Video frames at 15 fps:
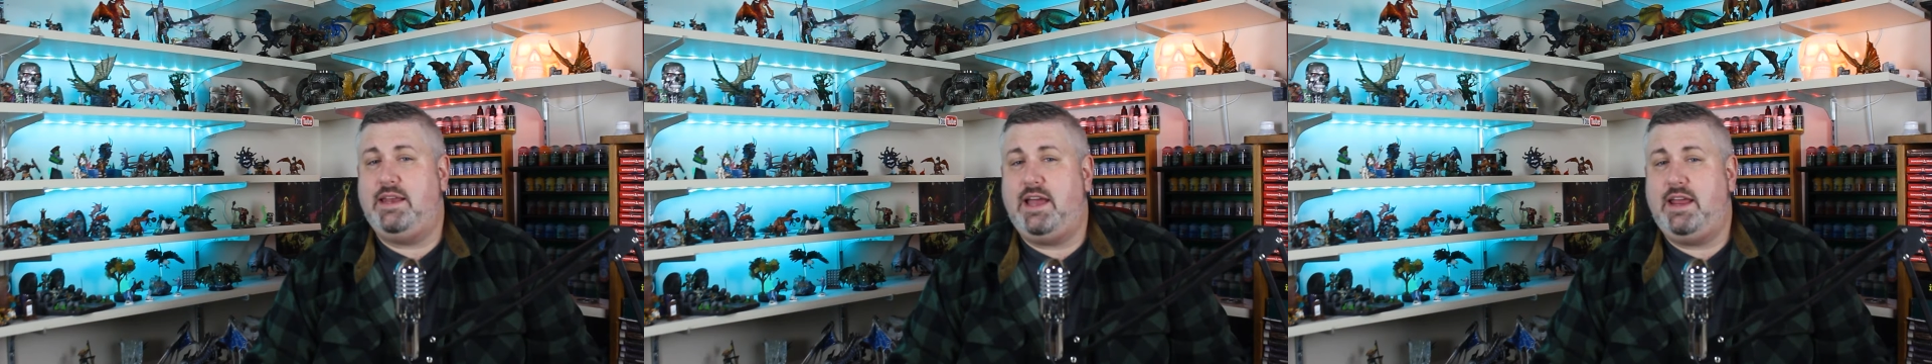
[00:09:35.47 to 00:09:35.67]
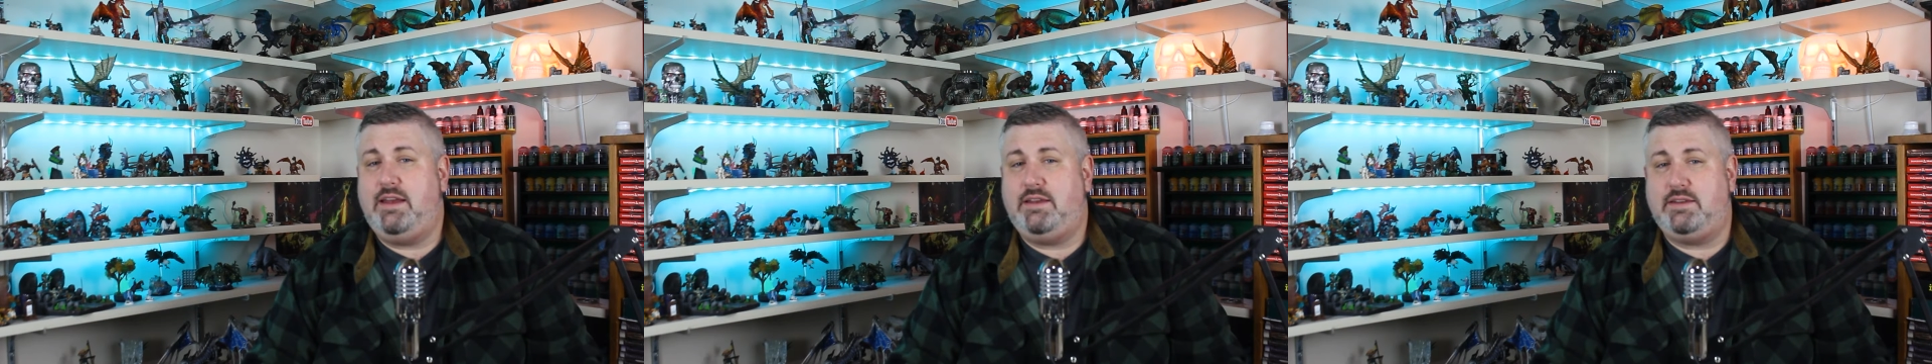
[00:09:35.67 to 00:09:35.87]

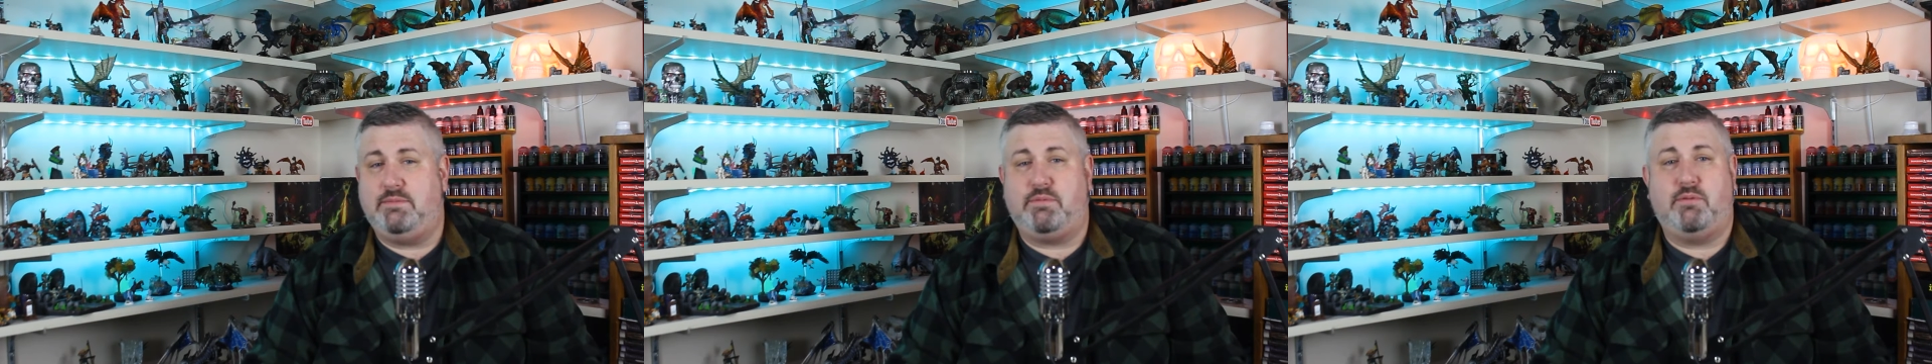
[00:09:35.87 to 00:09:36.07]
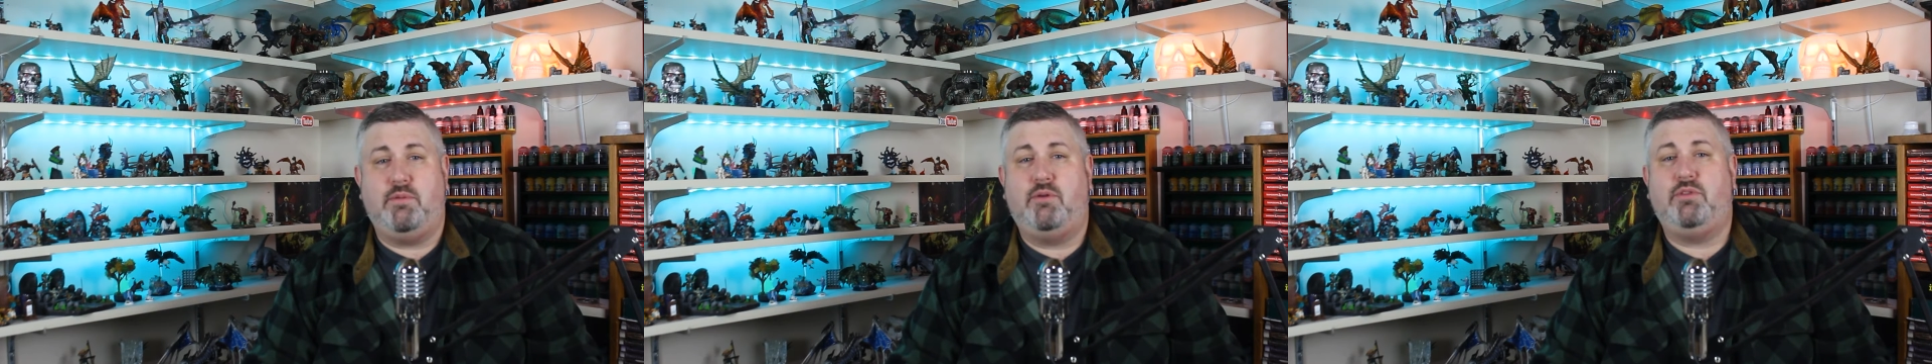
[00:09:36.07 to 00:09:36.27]
night to
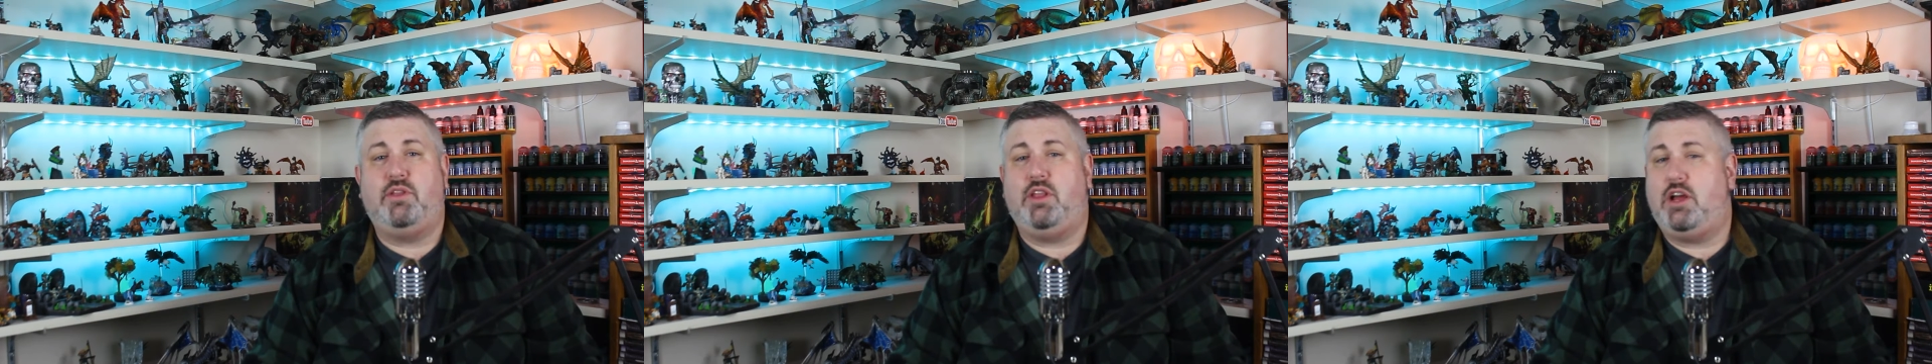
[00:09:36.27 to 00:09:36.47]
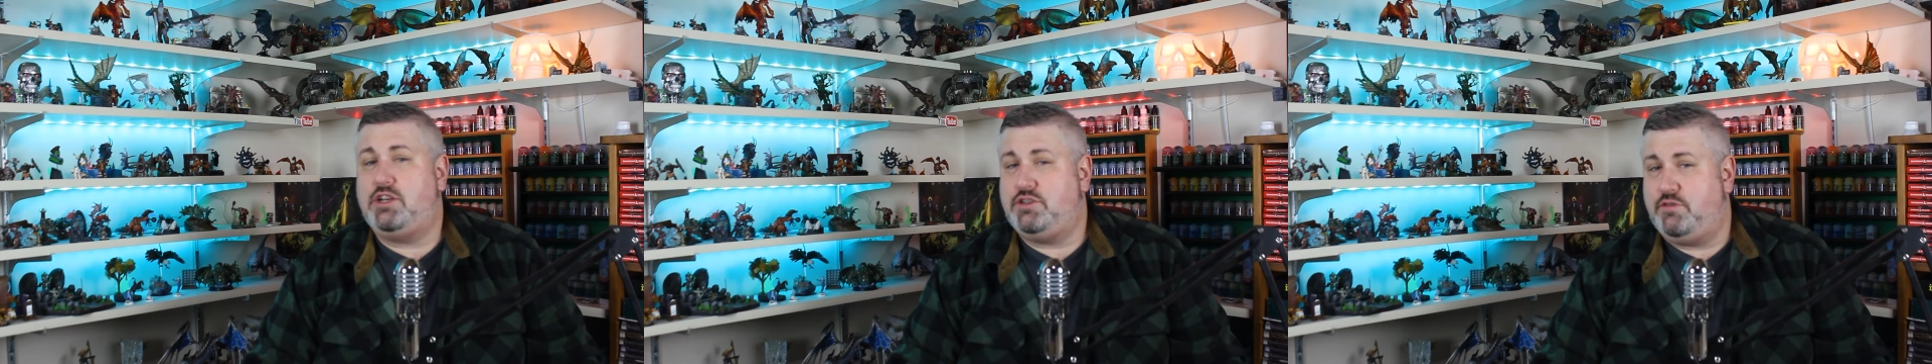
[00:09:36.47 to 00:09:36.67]
promote the
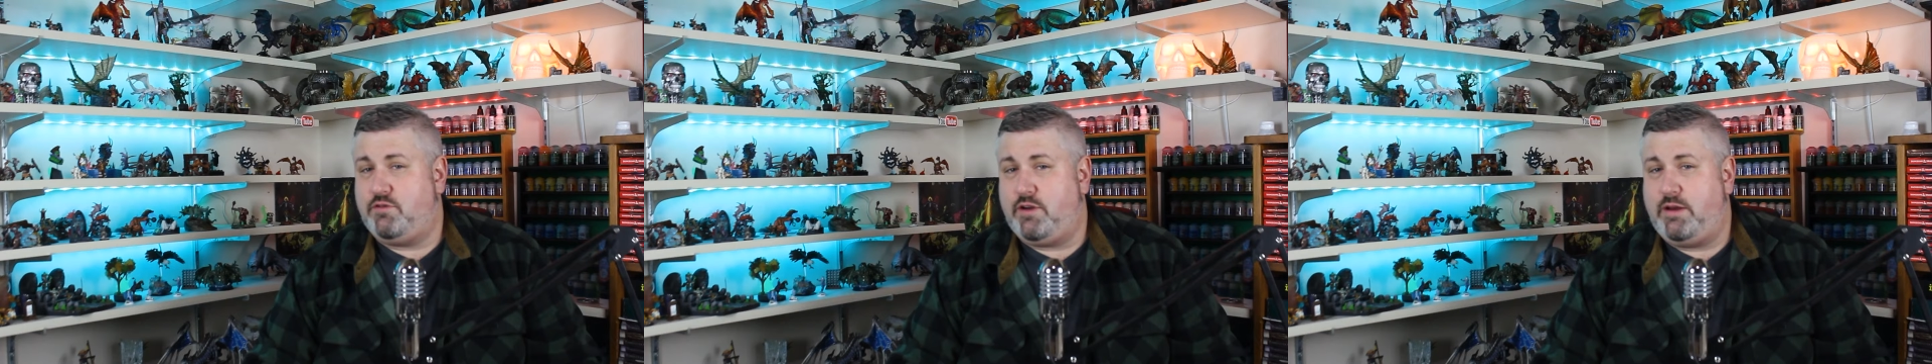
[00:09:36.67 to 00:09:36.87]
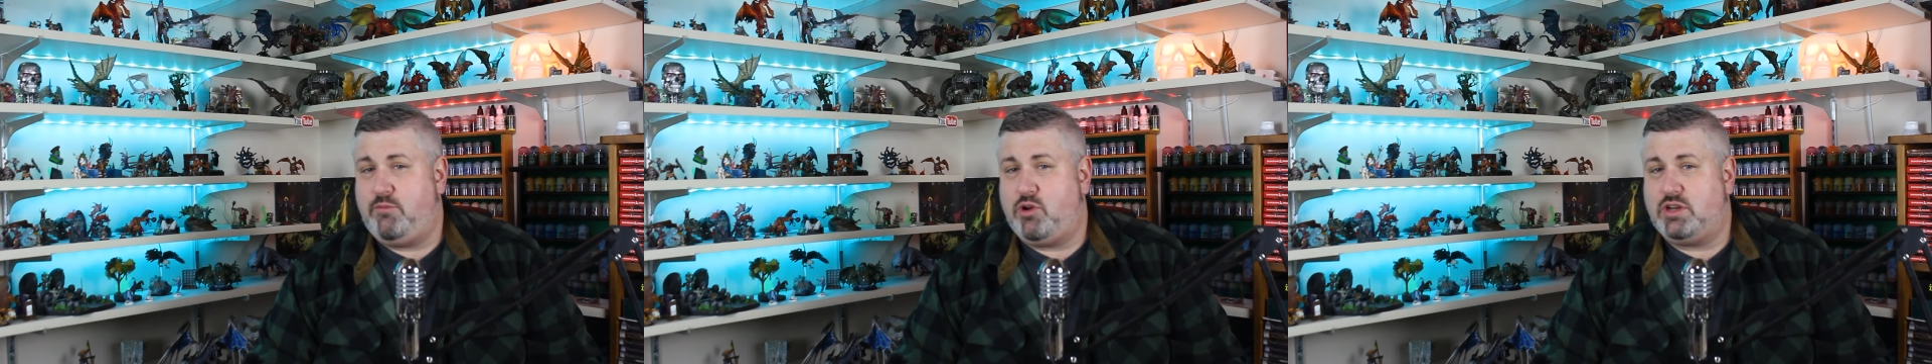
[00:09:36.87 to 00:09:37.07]
launch of
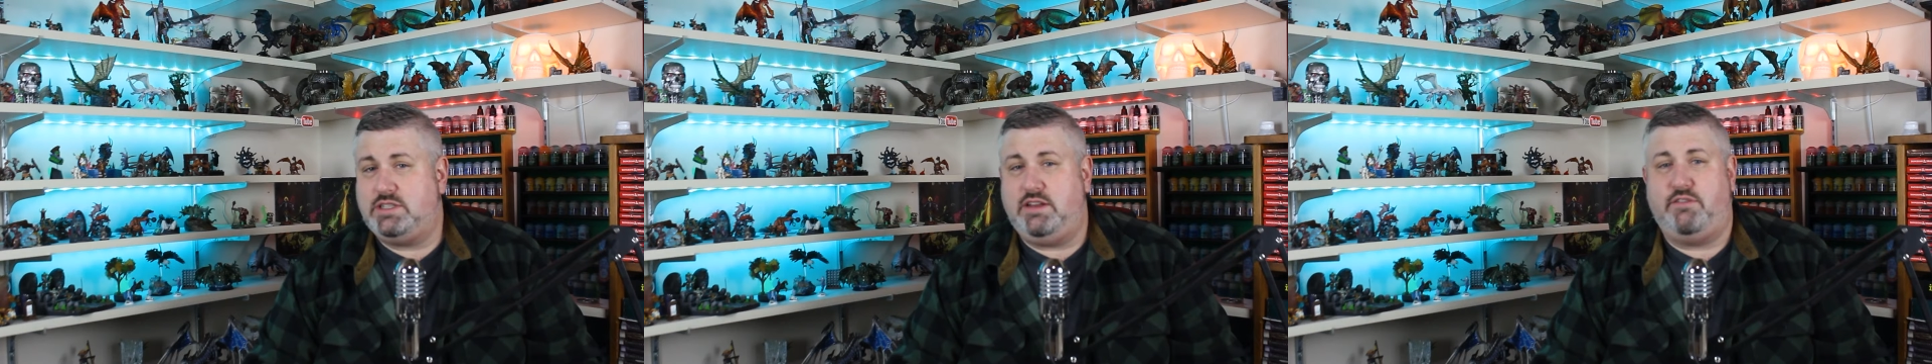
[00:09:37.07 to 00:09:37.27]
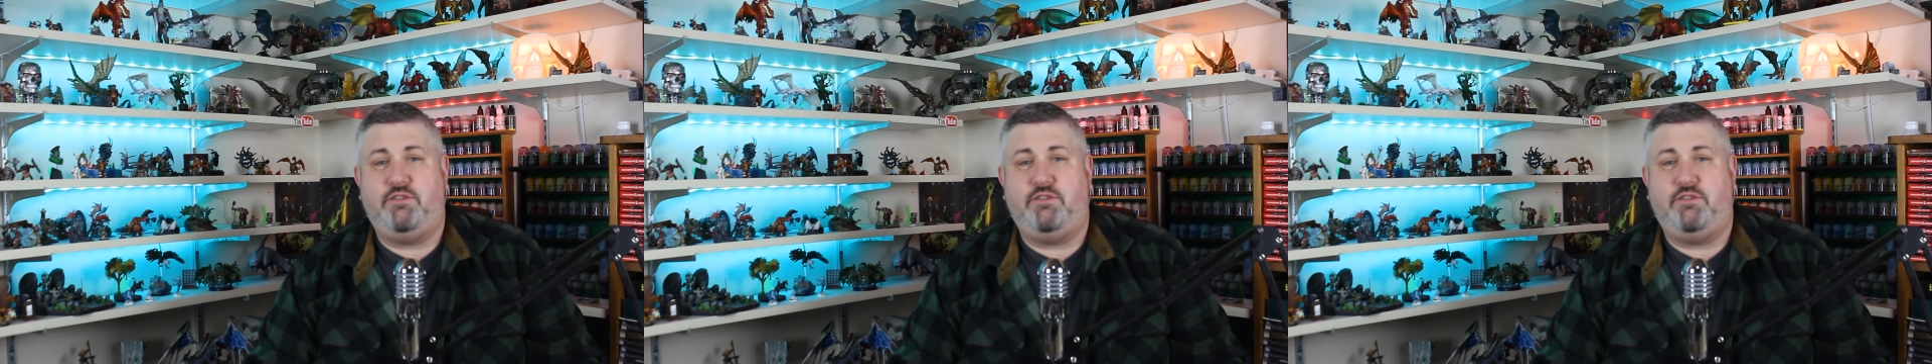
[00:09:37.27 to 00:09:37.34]
frameworks at